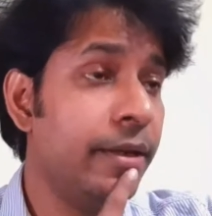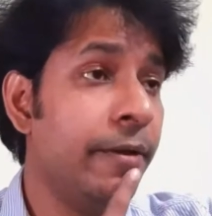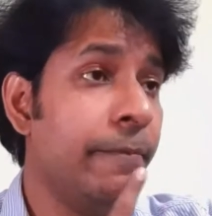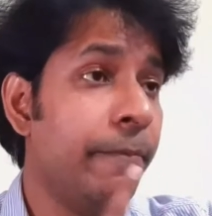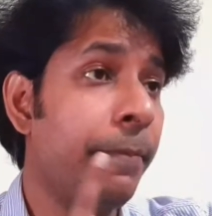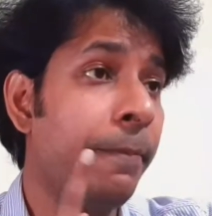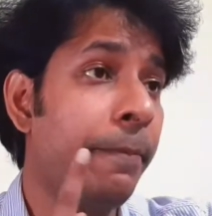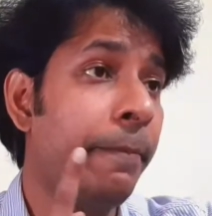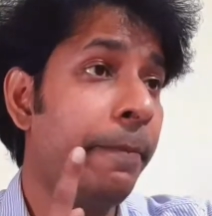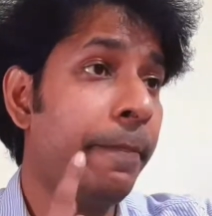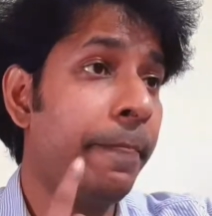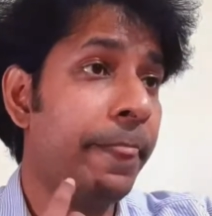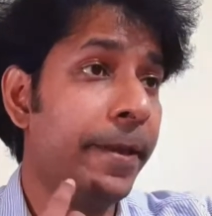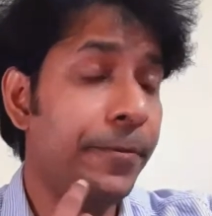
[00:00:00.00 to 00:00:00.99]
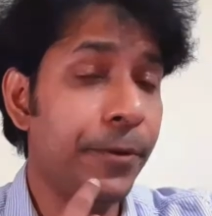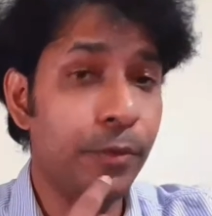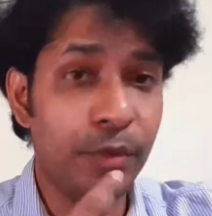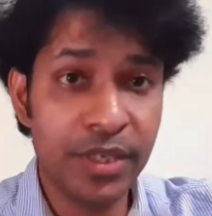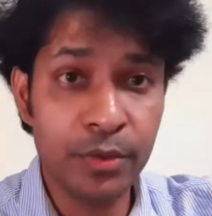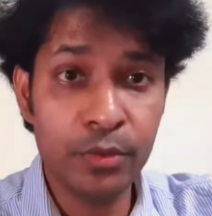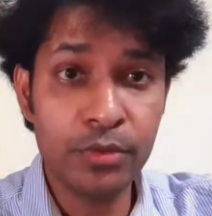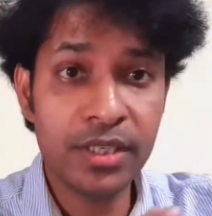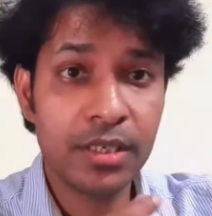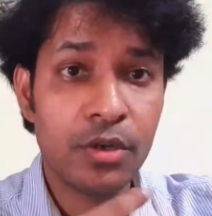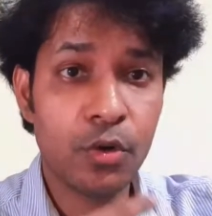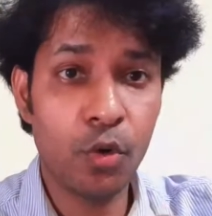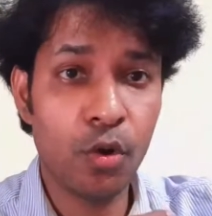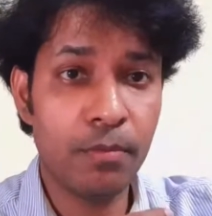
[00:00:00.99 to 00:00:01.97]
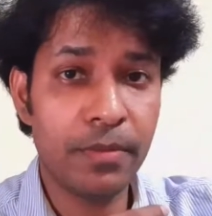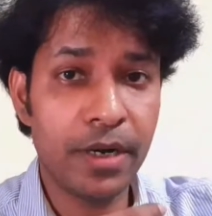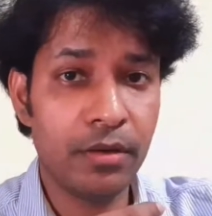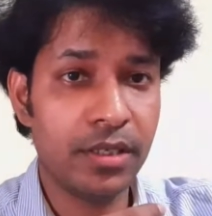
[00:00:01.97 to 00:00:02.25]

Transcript: if you use Chrome browser